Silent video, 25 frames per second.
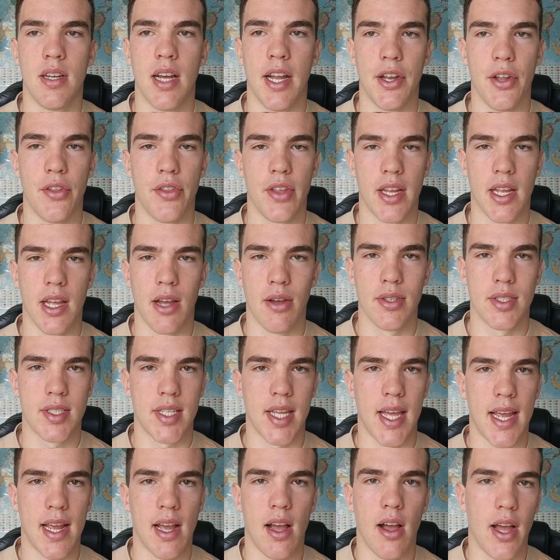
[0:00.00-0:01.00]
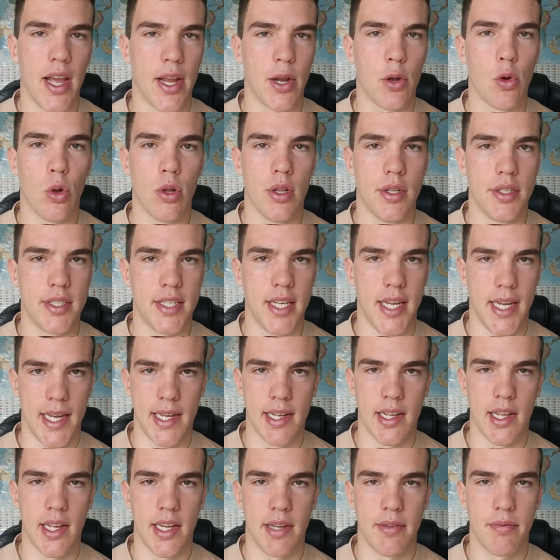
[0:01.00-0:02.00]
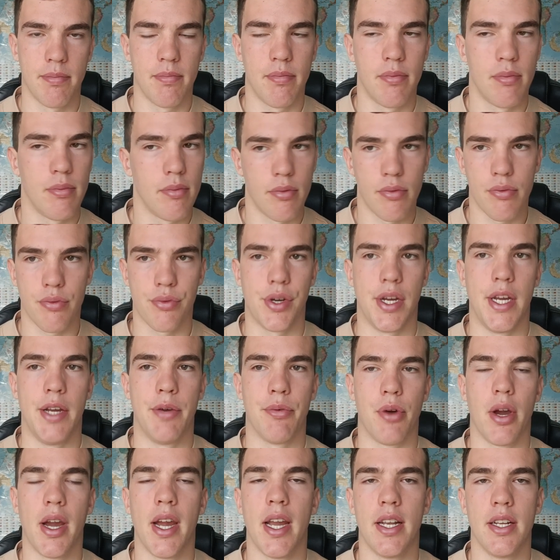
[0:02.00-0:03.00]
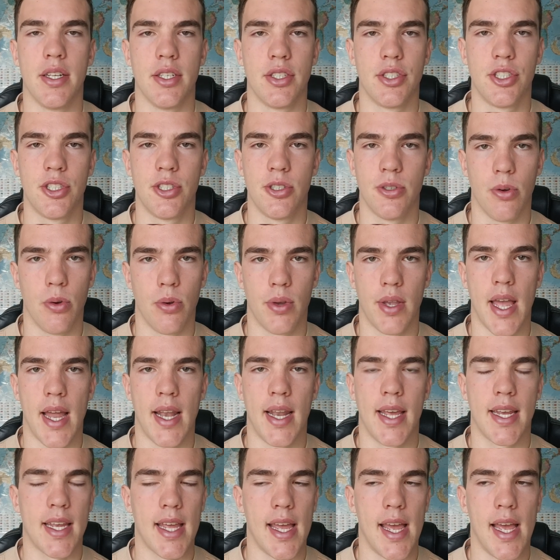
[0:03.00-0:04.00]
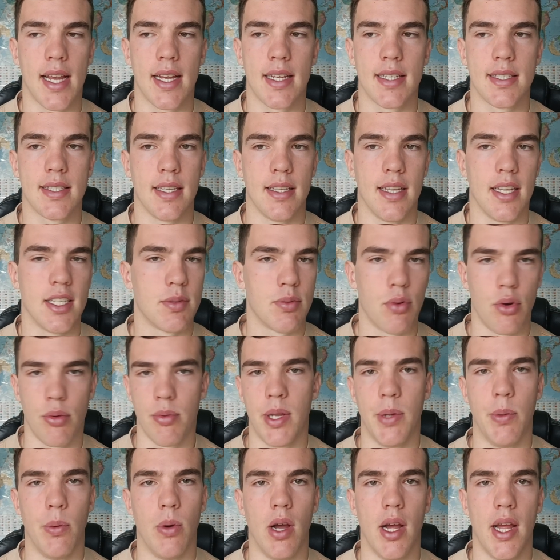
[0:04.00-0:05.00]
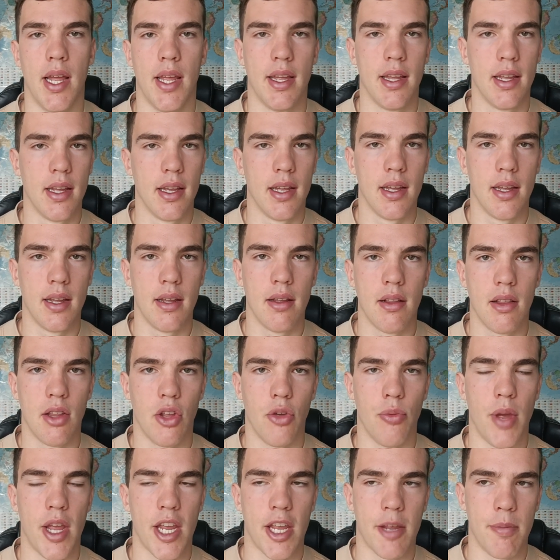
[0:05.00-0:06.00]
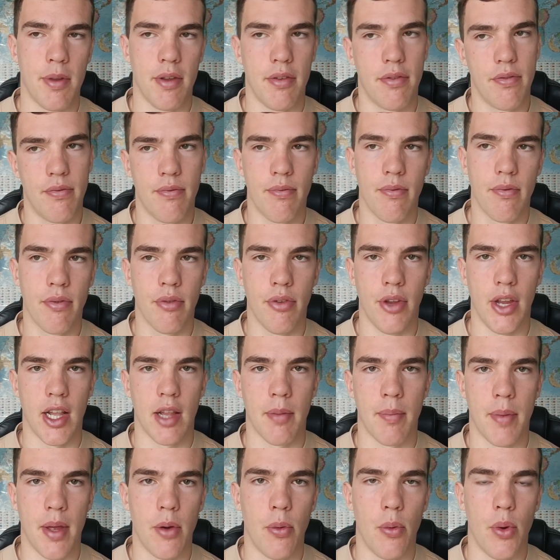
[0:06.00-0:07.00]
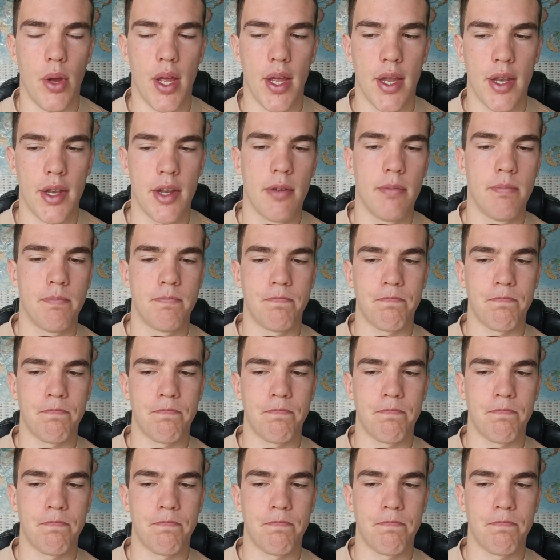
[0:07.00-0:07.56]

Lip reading: I don't think I was getting high quality, like free range organic eggs, and that's probably why they're making me feel a bit weird."